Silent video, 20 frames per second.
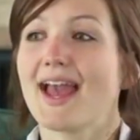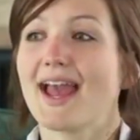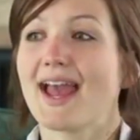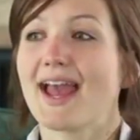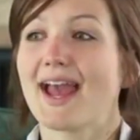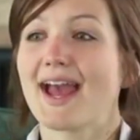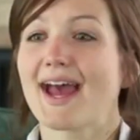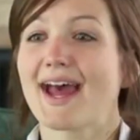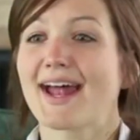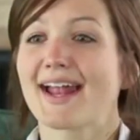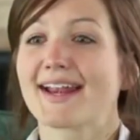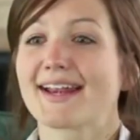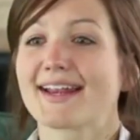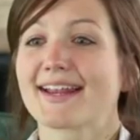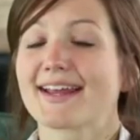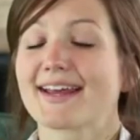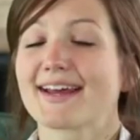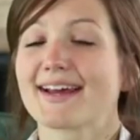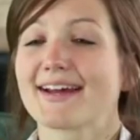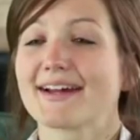
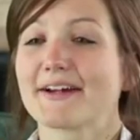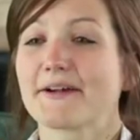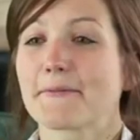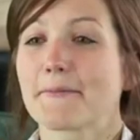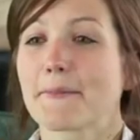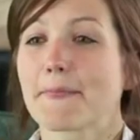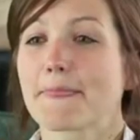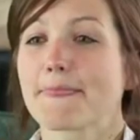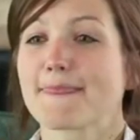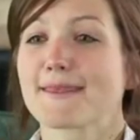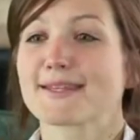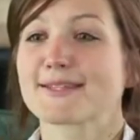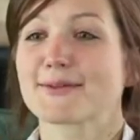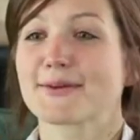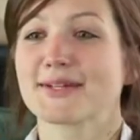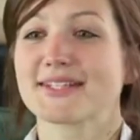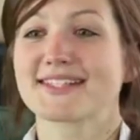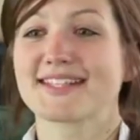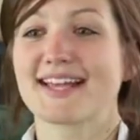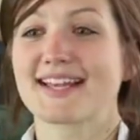And so
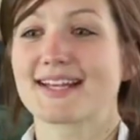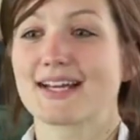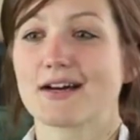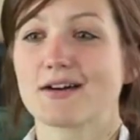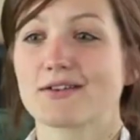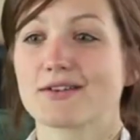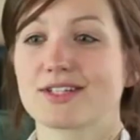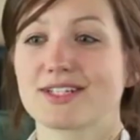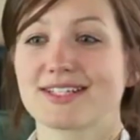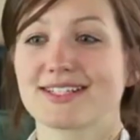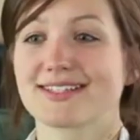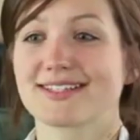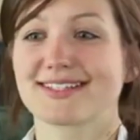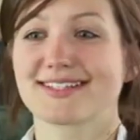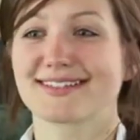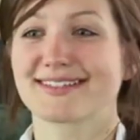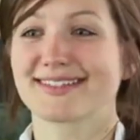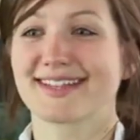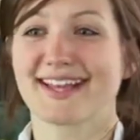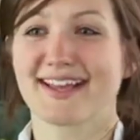I sent out just
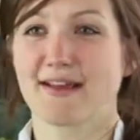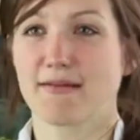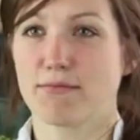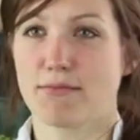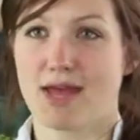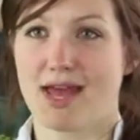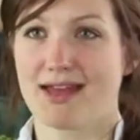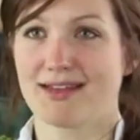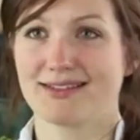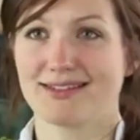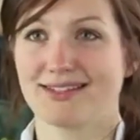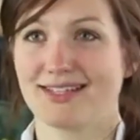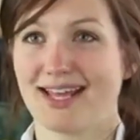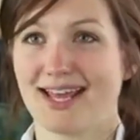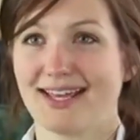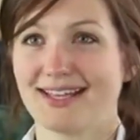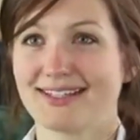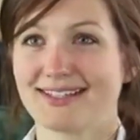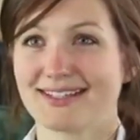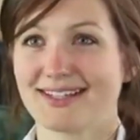like a mass
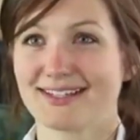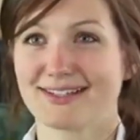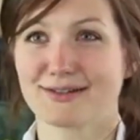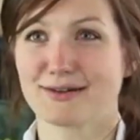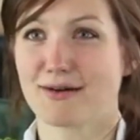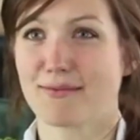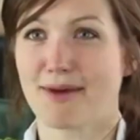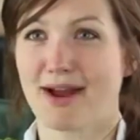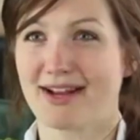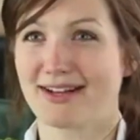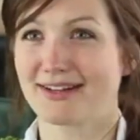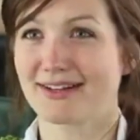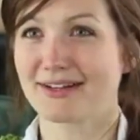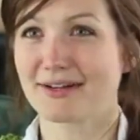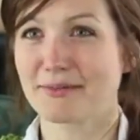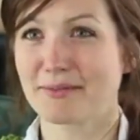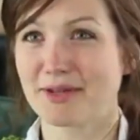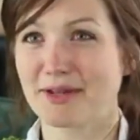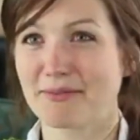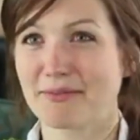text as a reminder
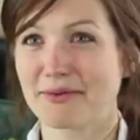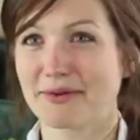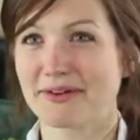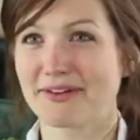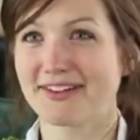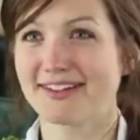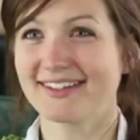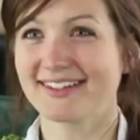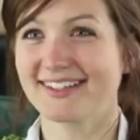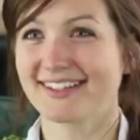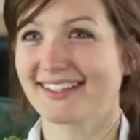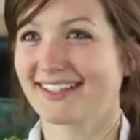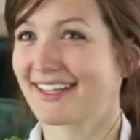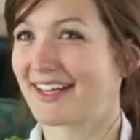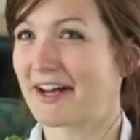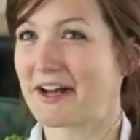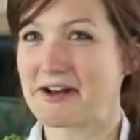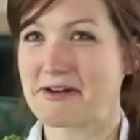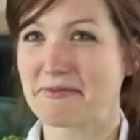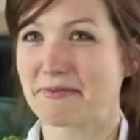to people,
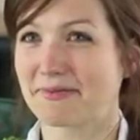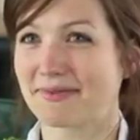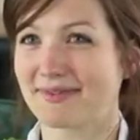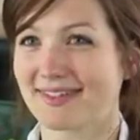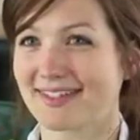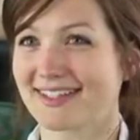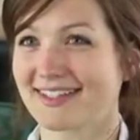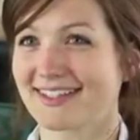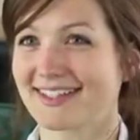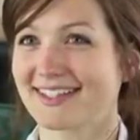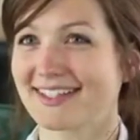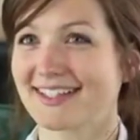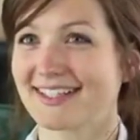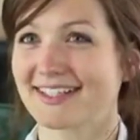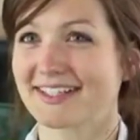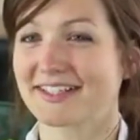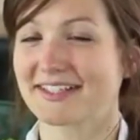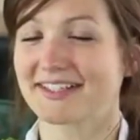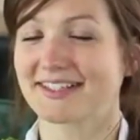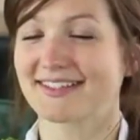come
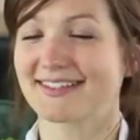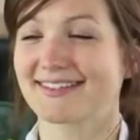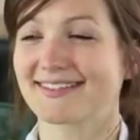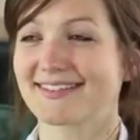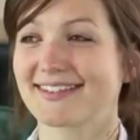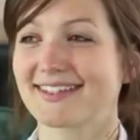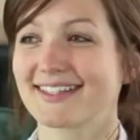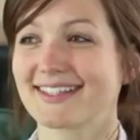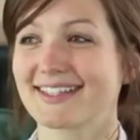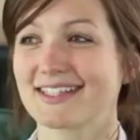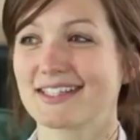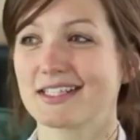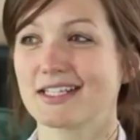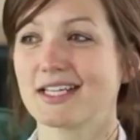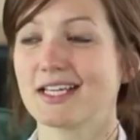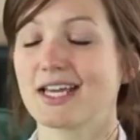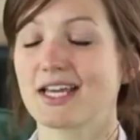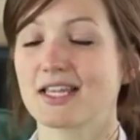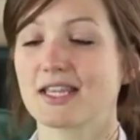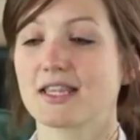and
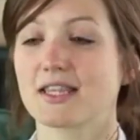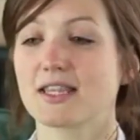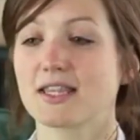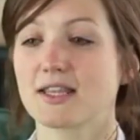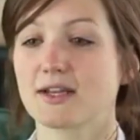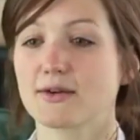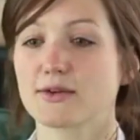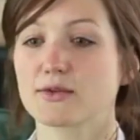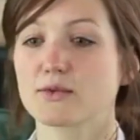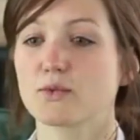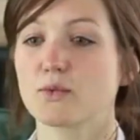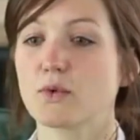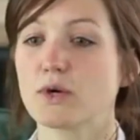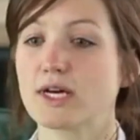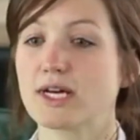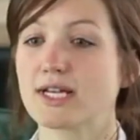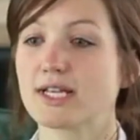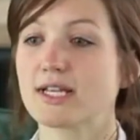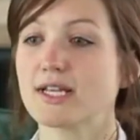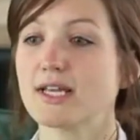see. And there was
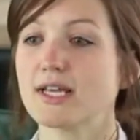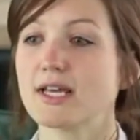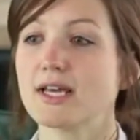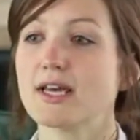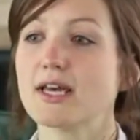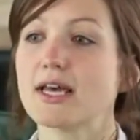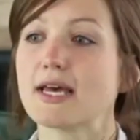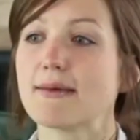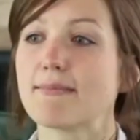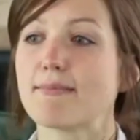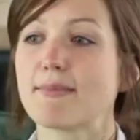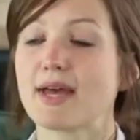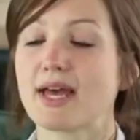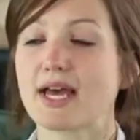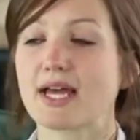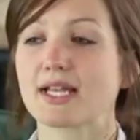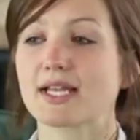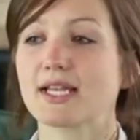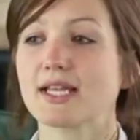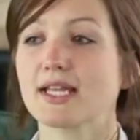one
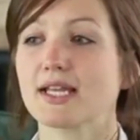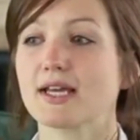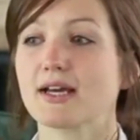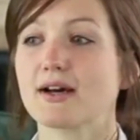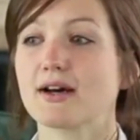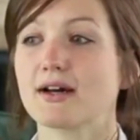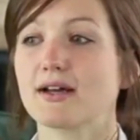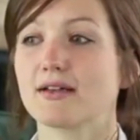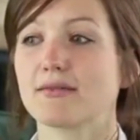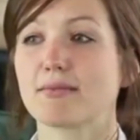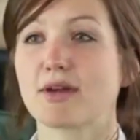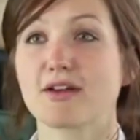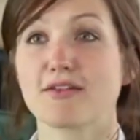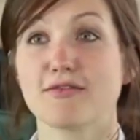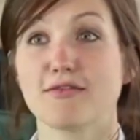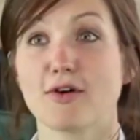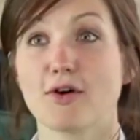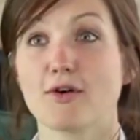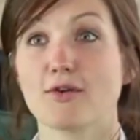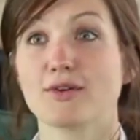man in my
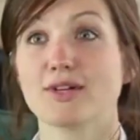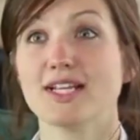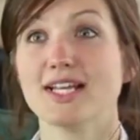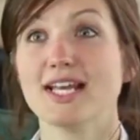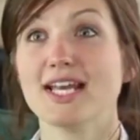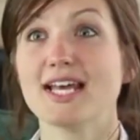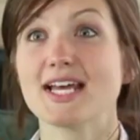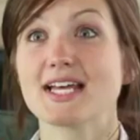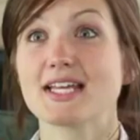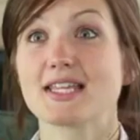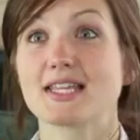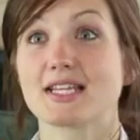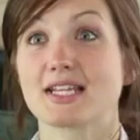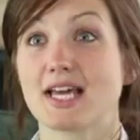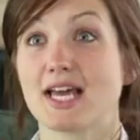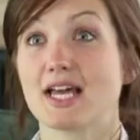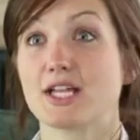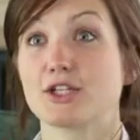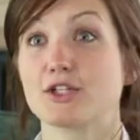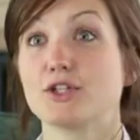phone that I
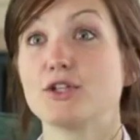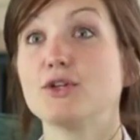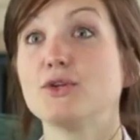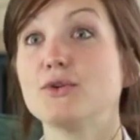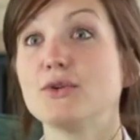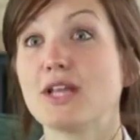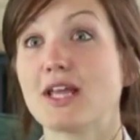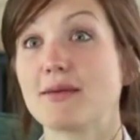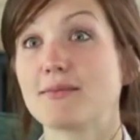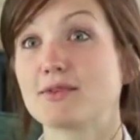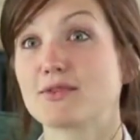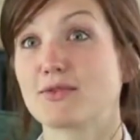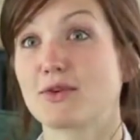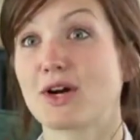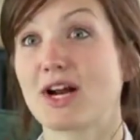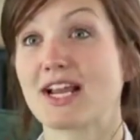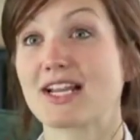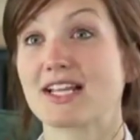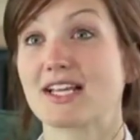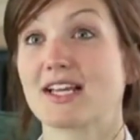had two names for,
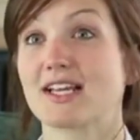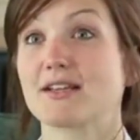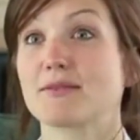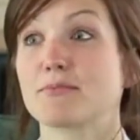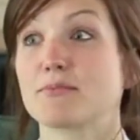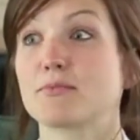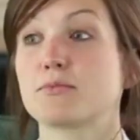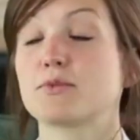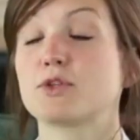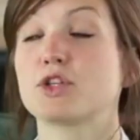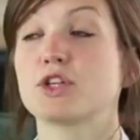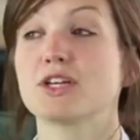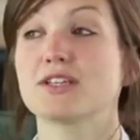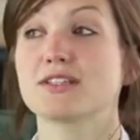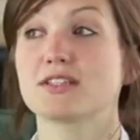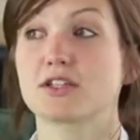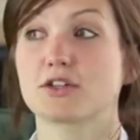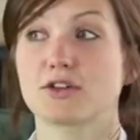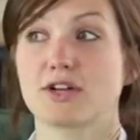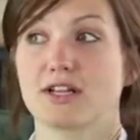and it had
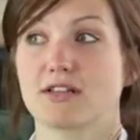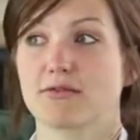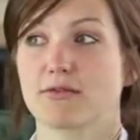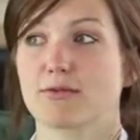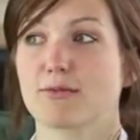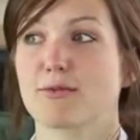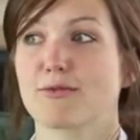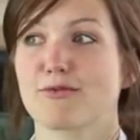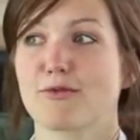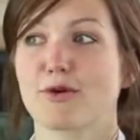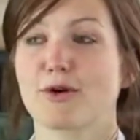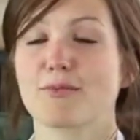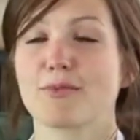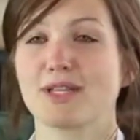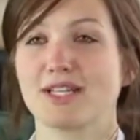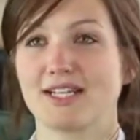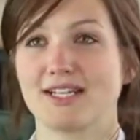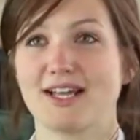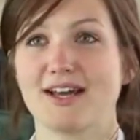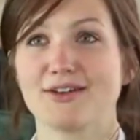just the transfer before
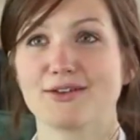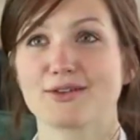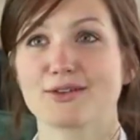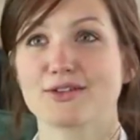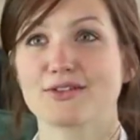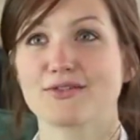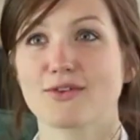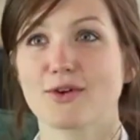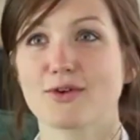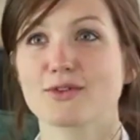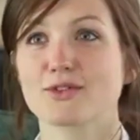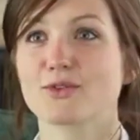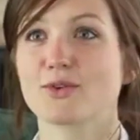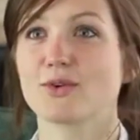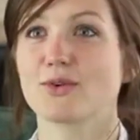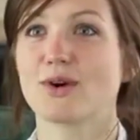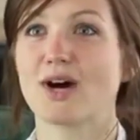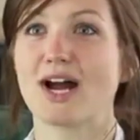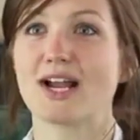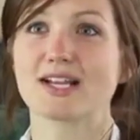been an elder's phone,
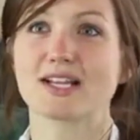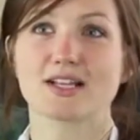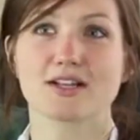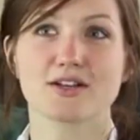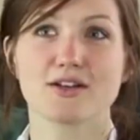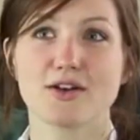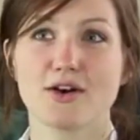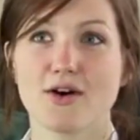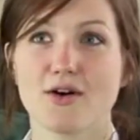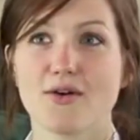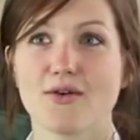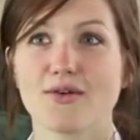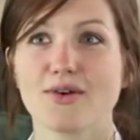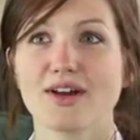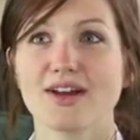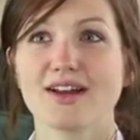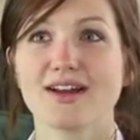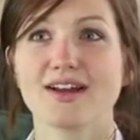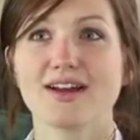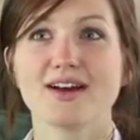so I didn't know
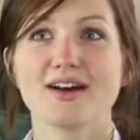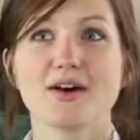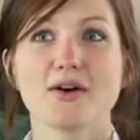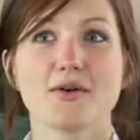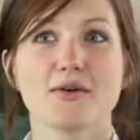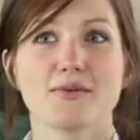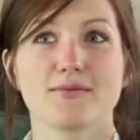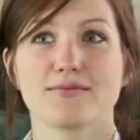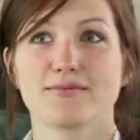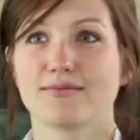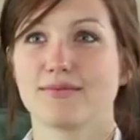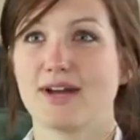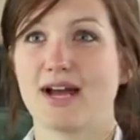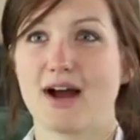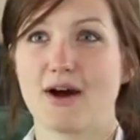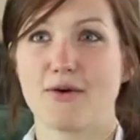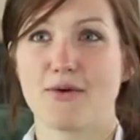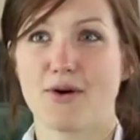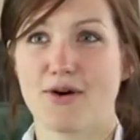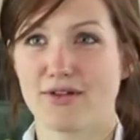
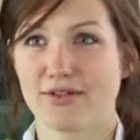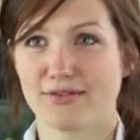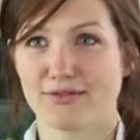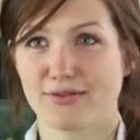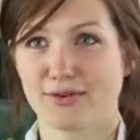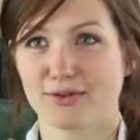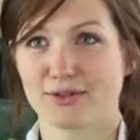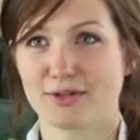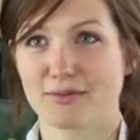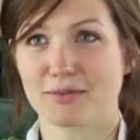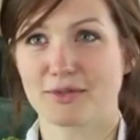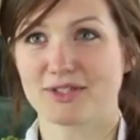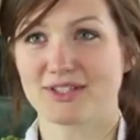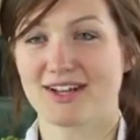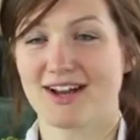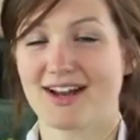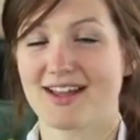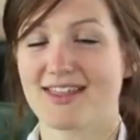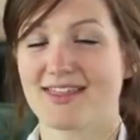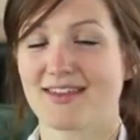how all the phone numbers
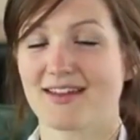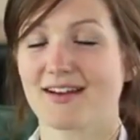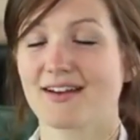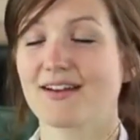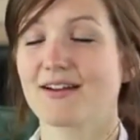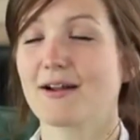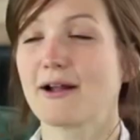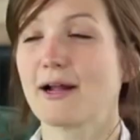got in there.